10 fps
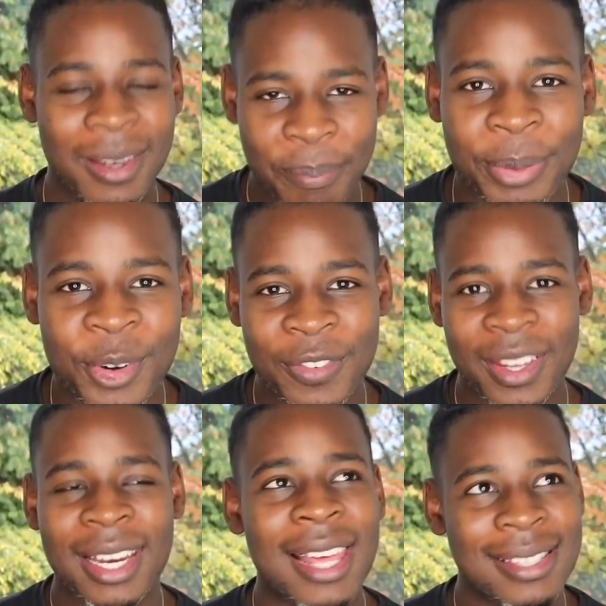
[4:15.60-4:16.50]
Prove
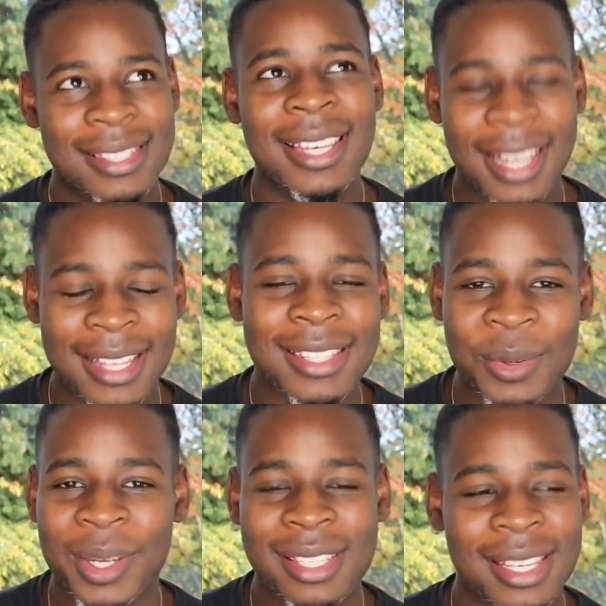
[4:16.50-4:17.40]
it. Let's see it. Let's see
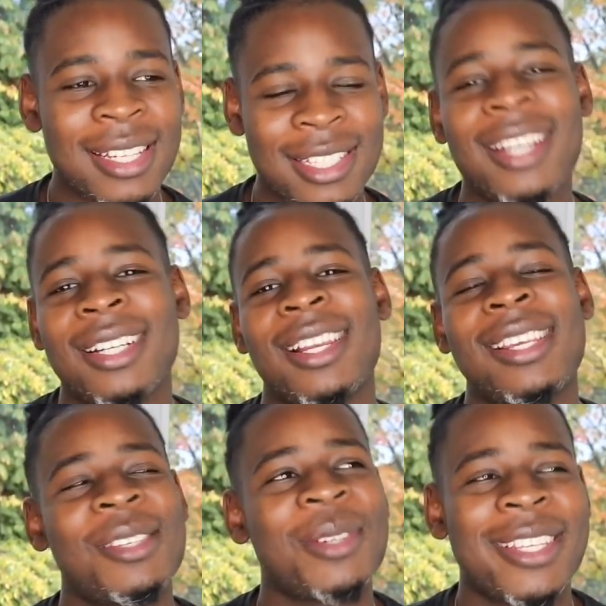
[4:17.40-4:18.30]
what you're saying, Shane.
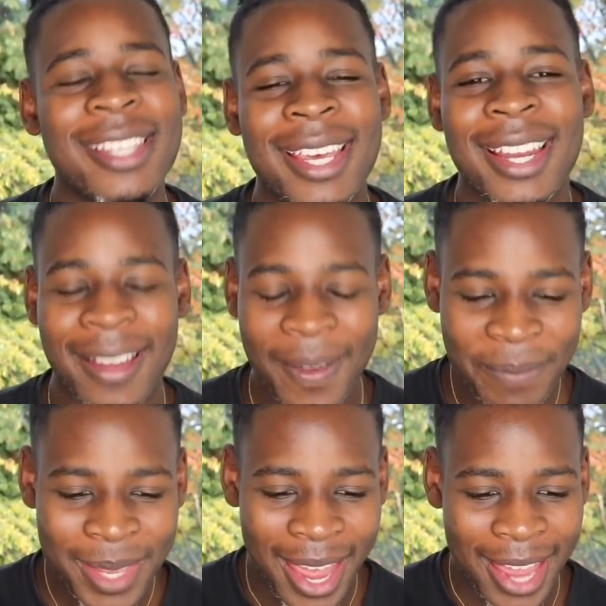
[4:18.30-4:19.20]
Let's see what you're saying.
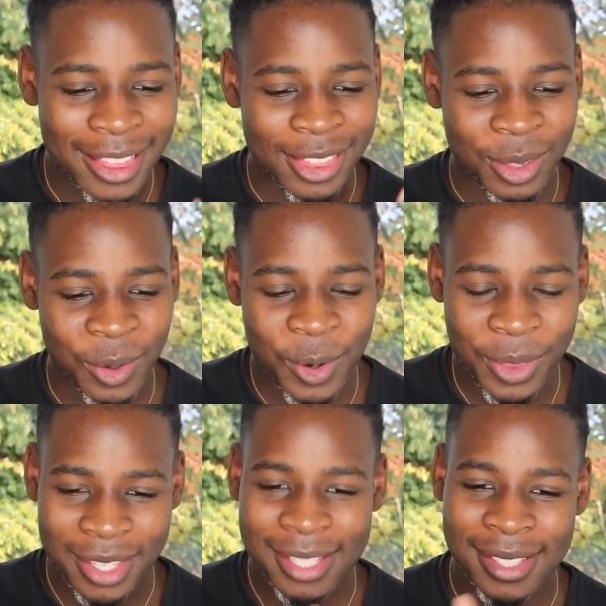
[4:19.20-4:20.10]
And through
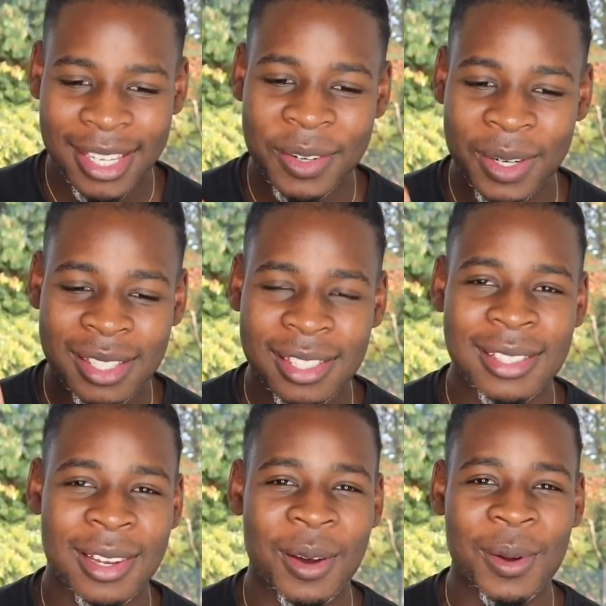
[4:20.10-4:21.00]
the series,
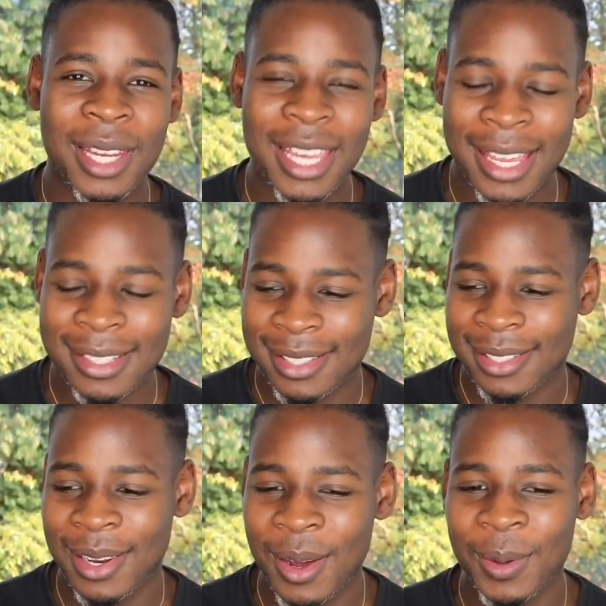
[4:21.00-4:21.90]
slowly and
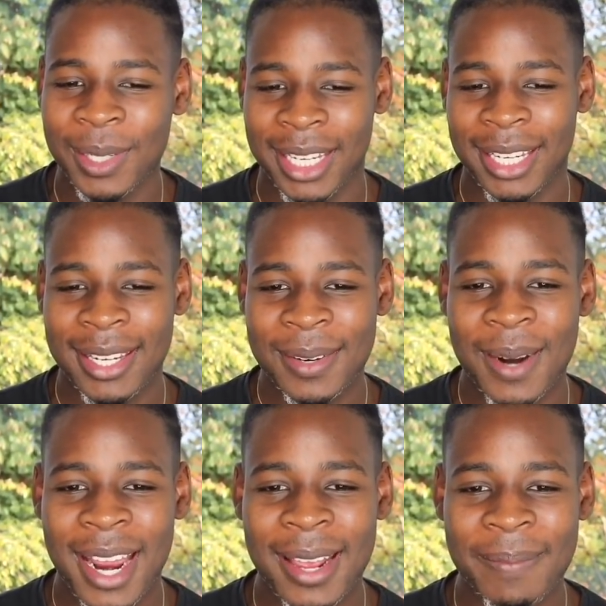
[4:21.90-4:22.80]
slowly,
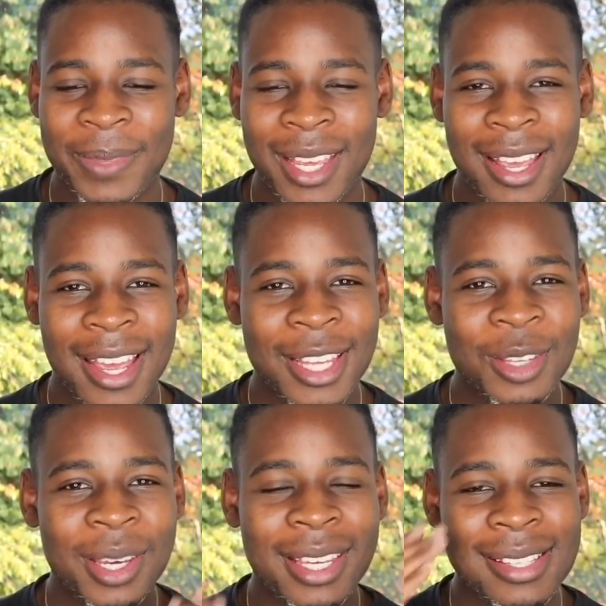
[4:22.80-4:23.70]
right,
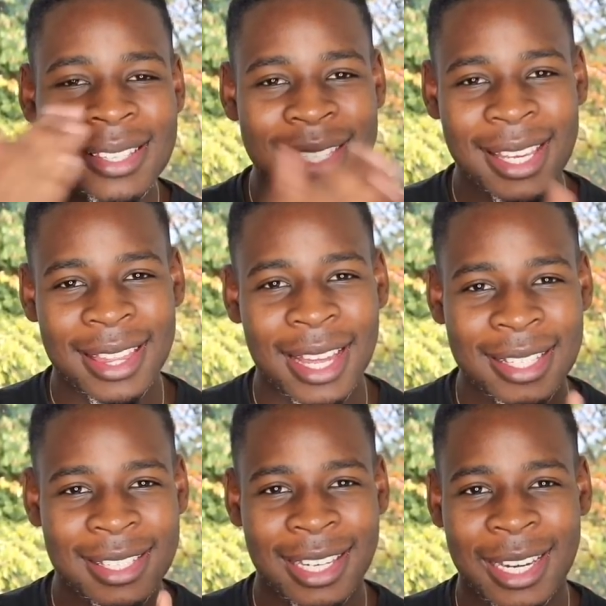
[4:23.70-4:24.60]
you can see
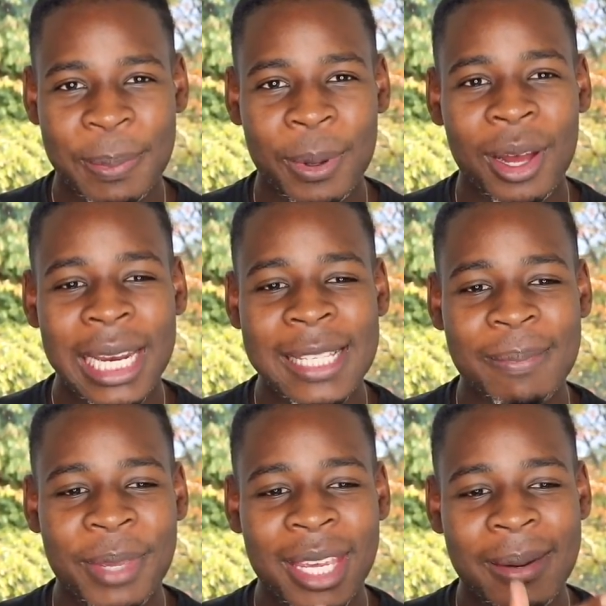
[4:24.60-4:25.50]
that Jake Paul is
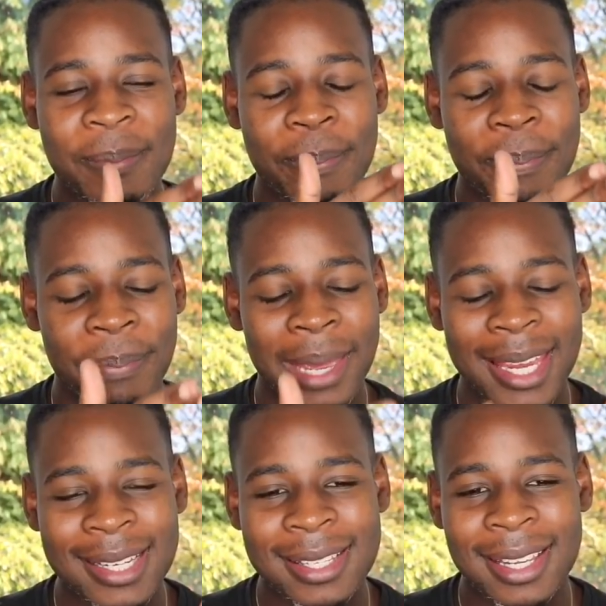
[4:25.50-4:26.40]
being
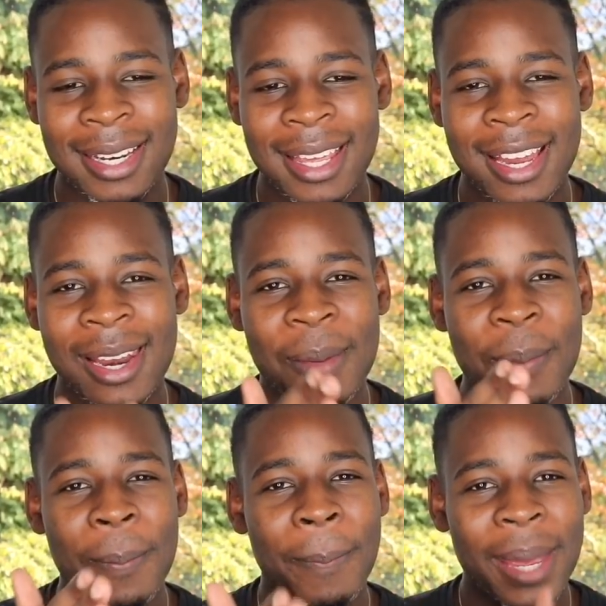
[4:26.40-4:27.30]
painted in
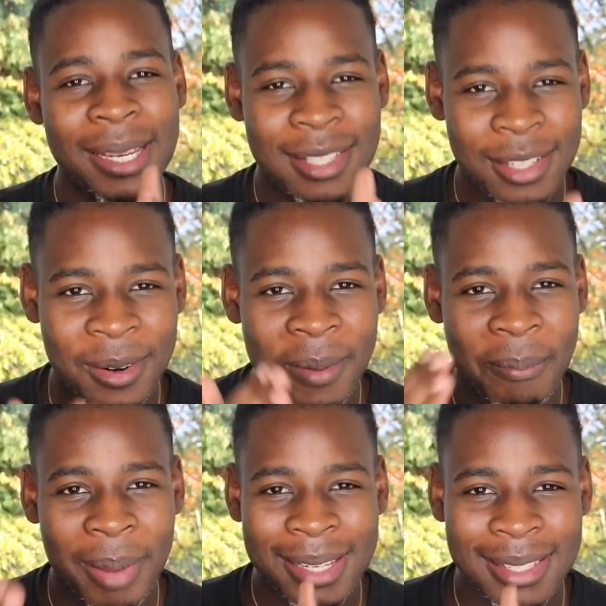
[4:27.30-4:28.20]
a better
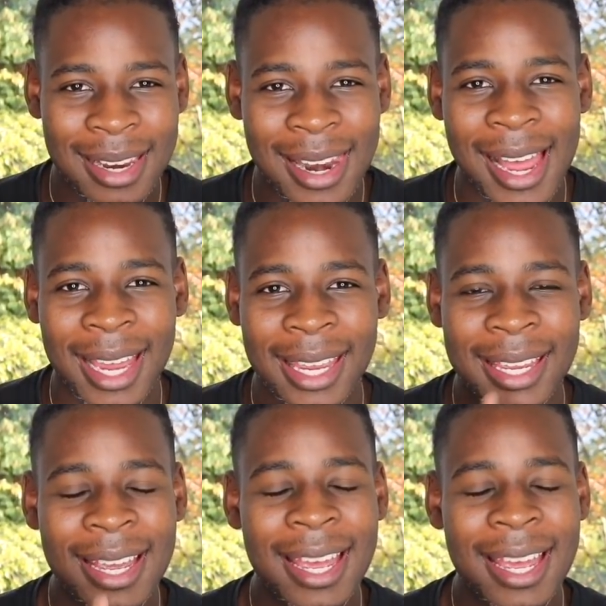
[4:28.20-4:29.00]
and better light